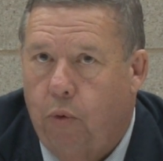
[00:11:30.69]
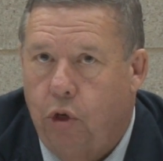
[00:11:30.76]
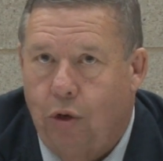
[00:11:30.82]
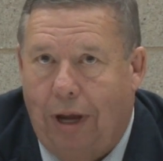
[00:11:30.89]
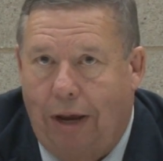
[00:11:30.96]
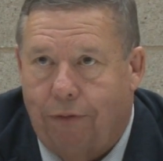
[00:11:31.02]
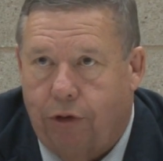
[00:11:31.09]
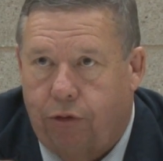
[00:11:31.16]
when
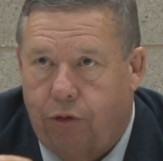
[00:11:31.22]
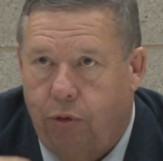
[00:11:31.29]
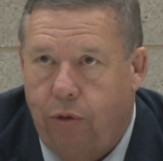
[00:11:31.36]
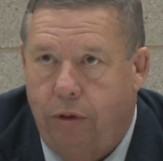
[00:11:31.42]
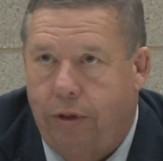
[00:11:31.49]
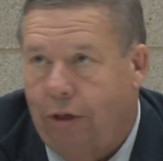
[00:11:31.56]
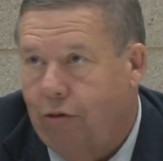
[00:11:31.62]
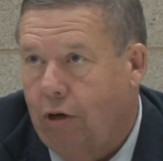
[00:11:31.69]
you have a
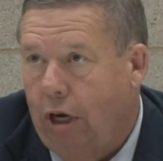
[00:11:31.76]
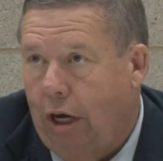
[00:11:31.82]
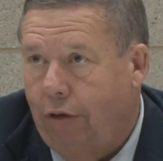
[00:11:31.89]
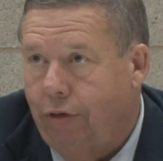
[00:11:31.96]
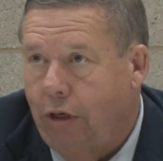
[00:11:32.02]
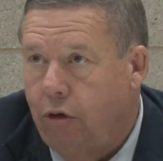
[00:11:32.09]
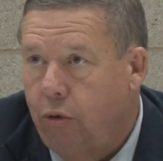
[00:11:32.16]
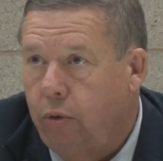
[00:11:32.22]
student that's
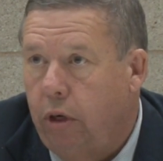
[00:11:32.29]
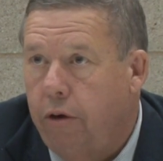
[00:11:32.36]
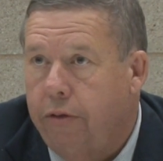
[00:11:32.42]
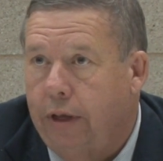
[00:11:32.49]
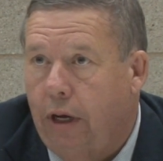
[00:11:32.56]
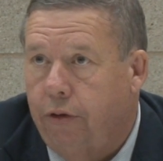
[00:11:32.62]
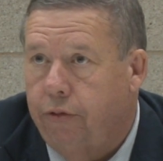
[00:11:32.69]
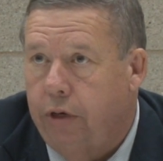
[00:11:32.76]
costing
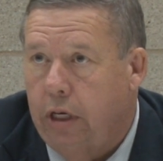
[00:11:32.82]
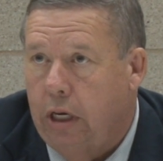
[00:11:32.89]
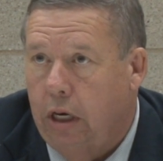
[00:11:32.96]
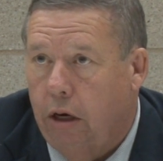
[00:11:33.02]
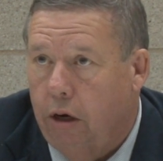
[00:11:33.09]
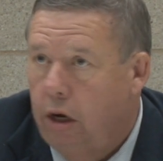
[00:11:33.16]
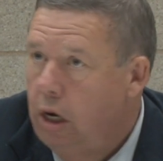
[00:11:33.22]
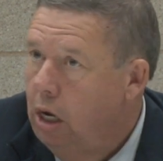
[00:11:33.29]
$200,000 a
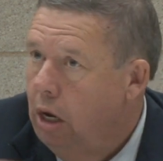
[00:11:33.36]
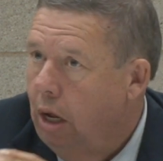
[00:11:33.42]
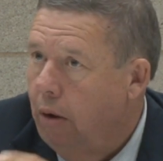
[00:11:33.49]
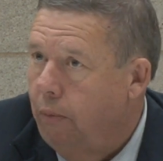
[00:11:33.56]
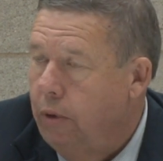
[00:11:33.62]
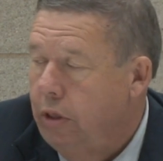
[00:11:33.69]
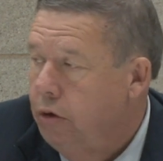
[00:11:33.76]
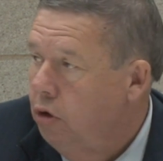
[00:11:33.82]
year
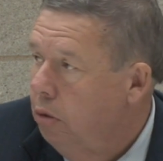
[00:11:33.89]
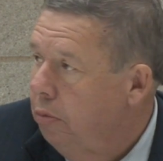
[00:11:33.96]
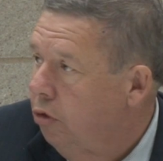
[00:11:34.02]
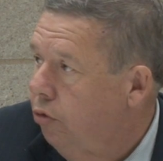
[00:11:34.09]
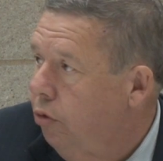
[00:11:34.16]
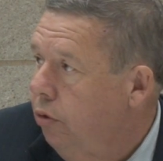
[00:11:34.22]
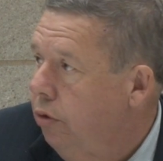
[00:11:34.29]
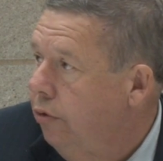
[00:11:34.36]
when the normal
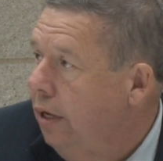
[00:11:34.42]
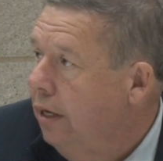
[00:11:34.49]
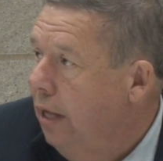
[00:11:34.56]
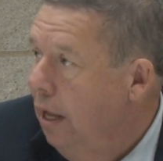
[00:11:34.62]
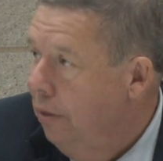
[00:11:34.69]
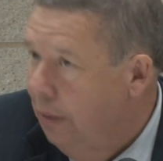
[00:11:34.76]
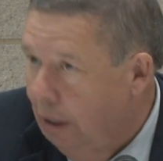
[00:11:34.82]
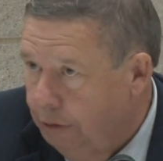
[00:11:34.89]
student's at
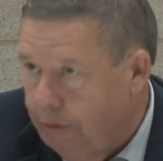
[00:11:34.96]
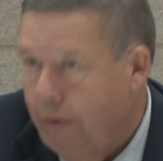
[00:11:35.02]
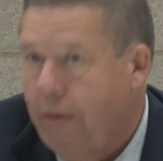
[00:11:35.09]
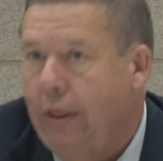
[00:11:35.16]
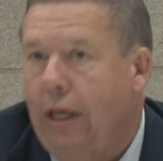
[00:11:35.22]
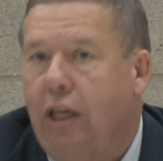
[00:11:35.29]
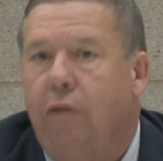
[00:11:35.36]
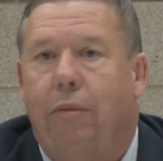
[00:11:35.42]
$10,000.
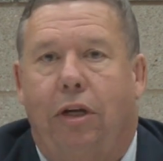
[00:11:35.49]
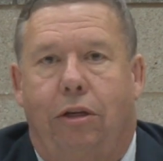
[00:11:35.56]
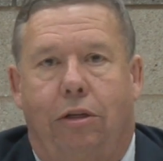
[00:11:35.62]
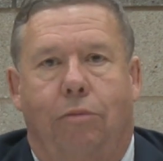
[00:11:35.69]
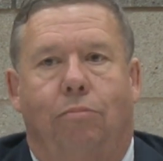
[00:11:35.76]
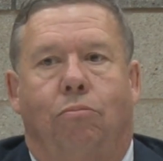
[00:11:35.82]
Thank you much.